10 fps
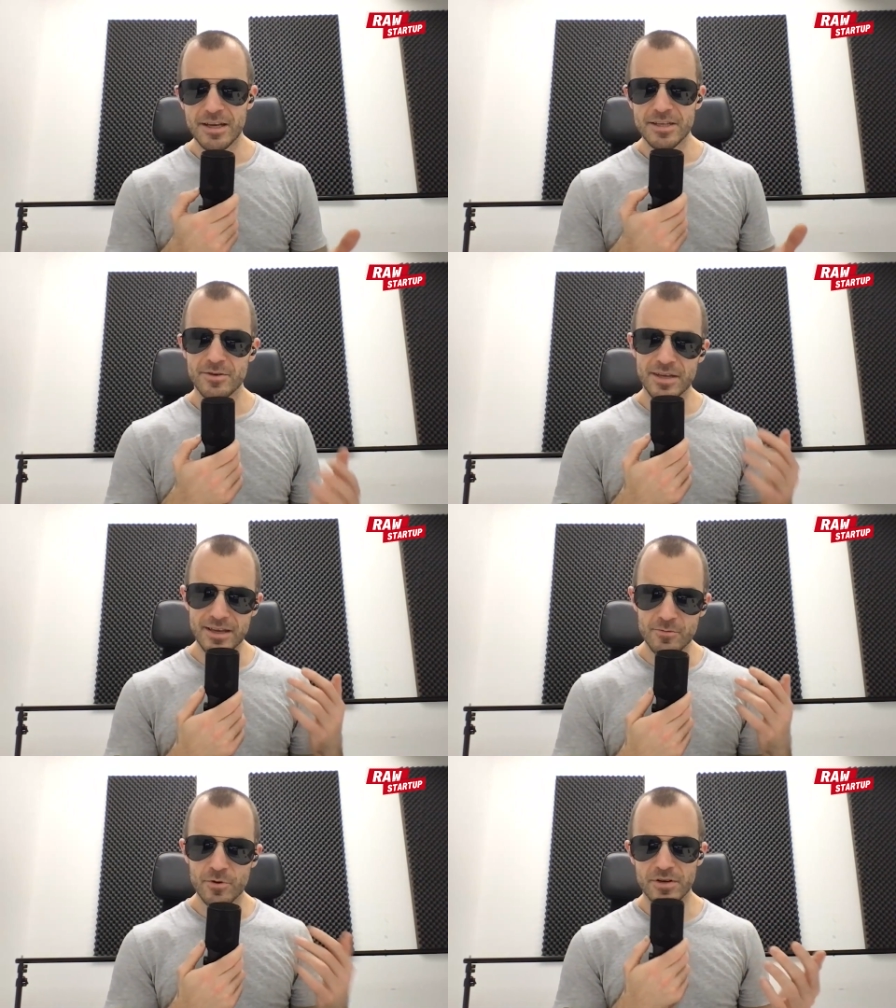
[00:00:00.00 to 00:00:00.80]
So
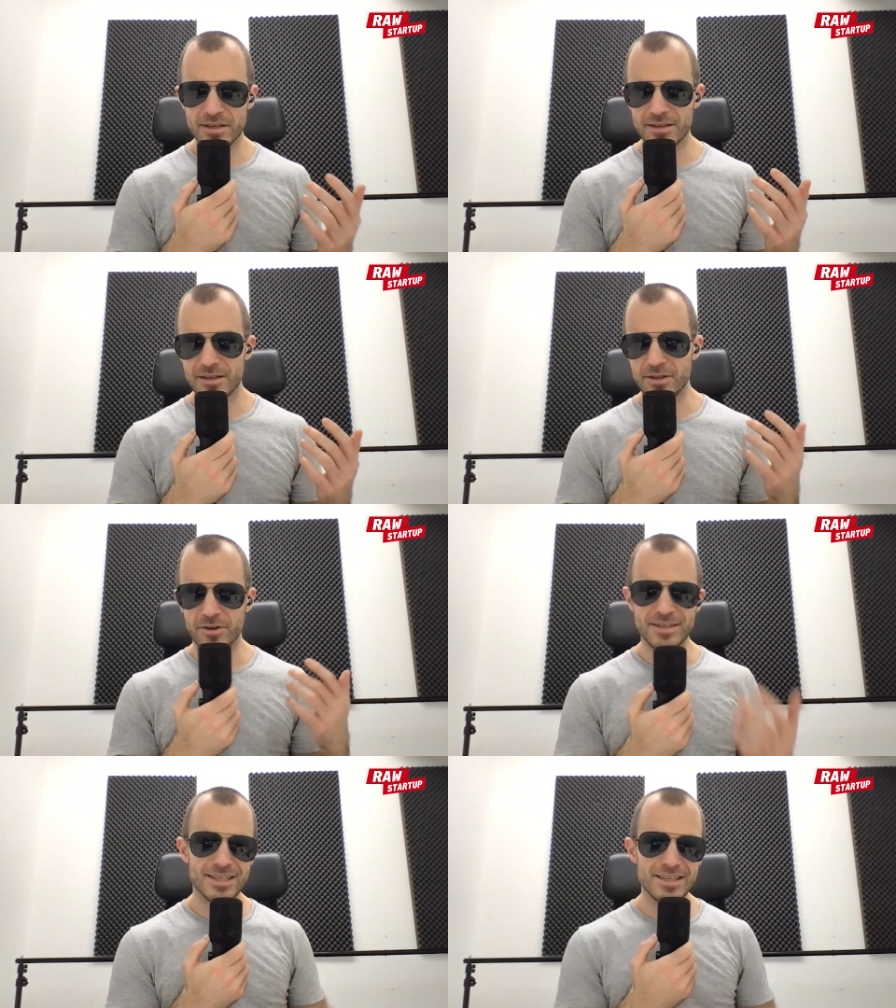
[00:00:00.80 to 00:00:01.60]
again, we're going to
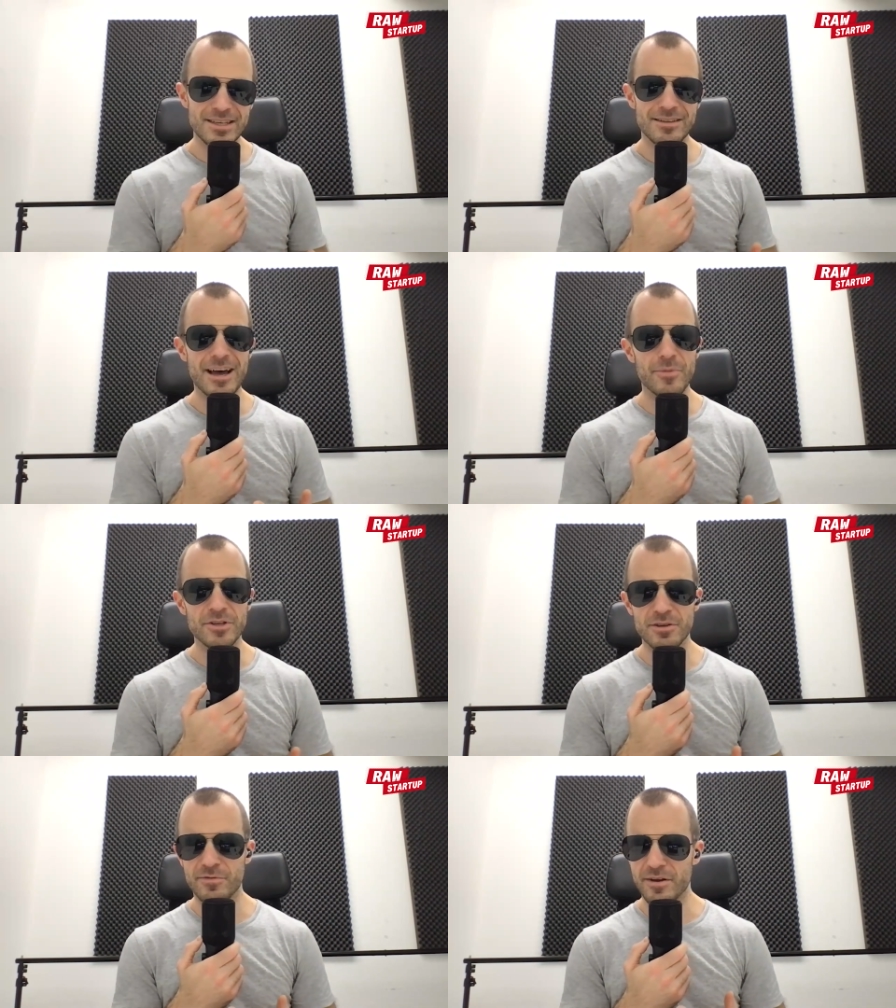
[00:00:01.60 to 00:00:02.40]
not see that
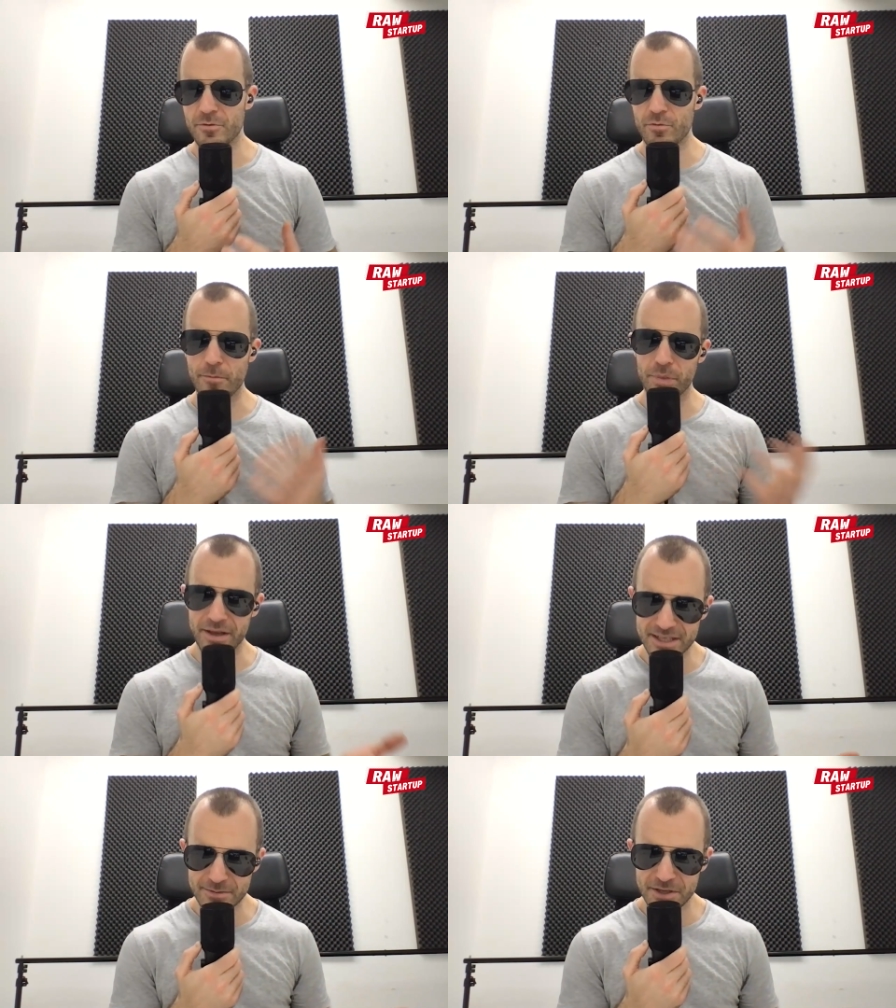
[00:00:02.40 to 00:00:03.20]
much of a
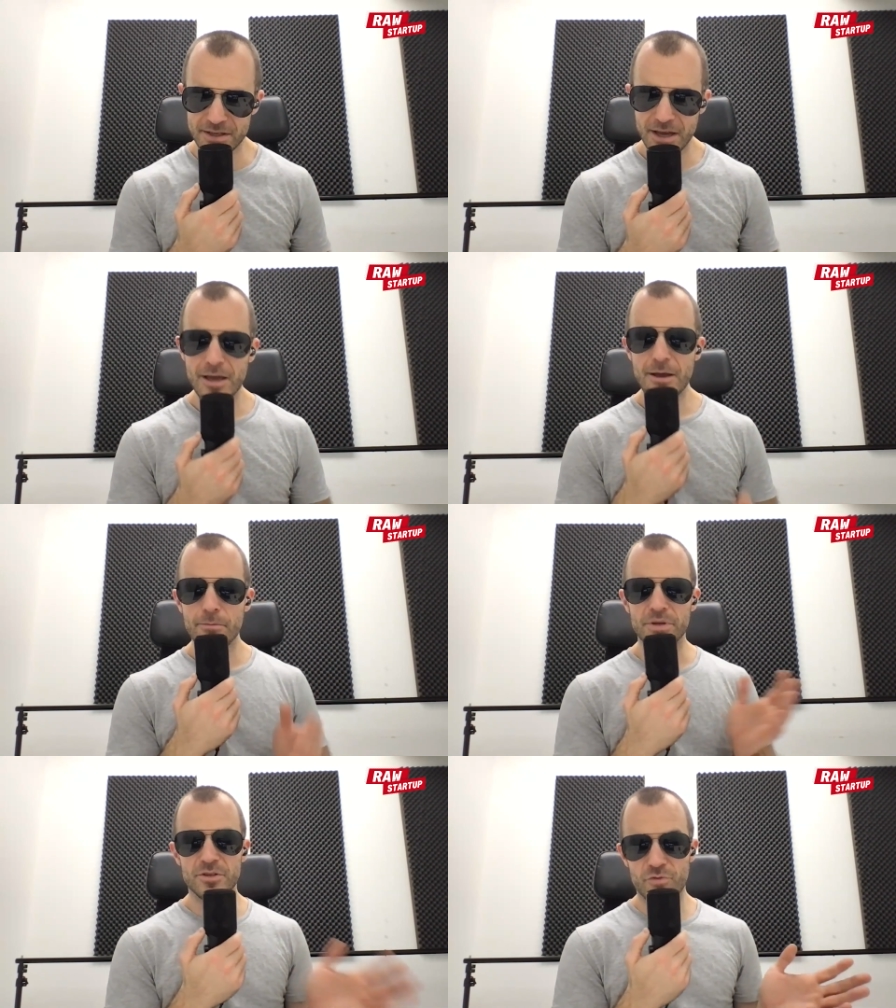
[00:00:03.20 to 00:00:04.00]
replacement,
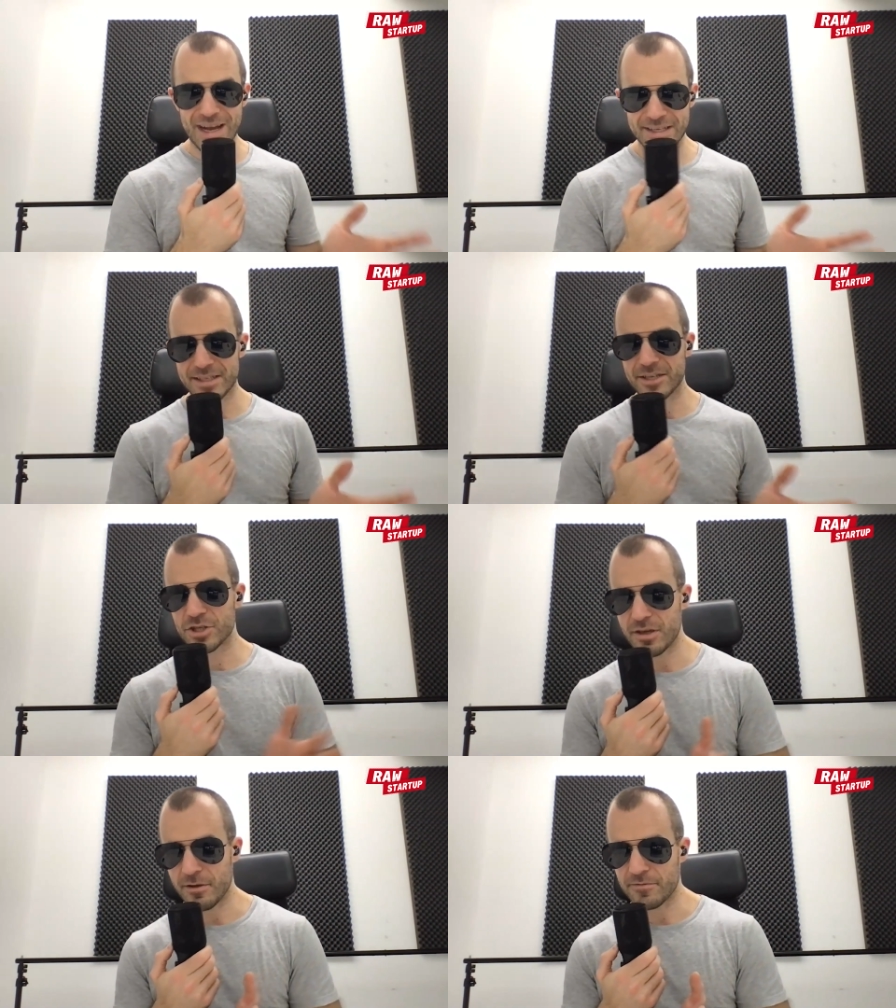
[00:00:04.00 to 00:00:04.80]
but a drastic
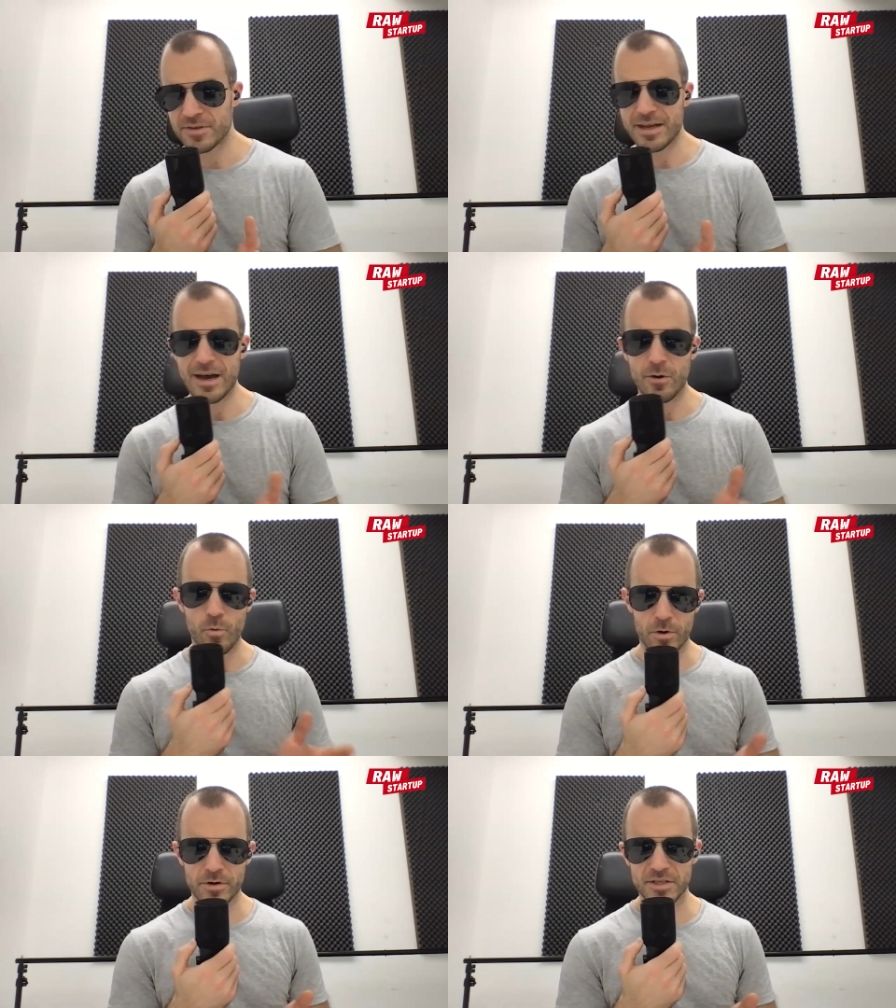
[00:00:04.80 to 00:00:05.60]
shift in how
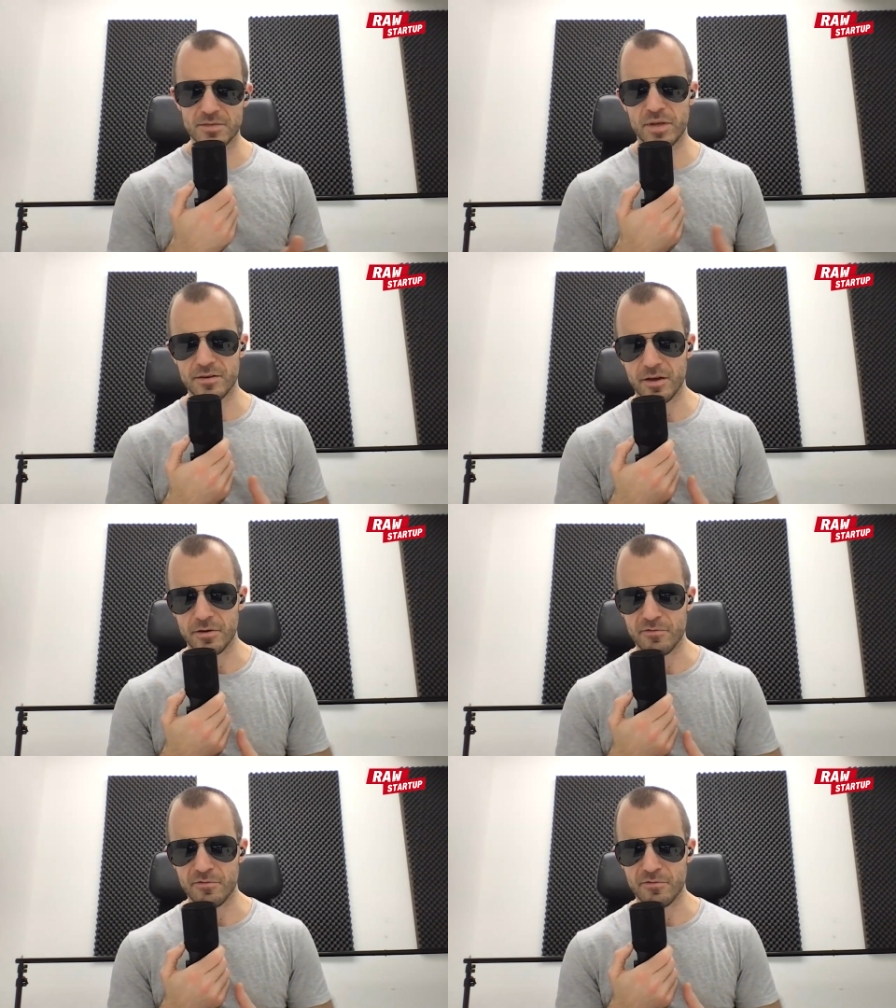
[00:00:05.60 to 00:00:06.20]
work is being done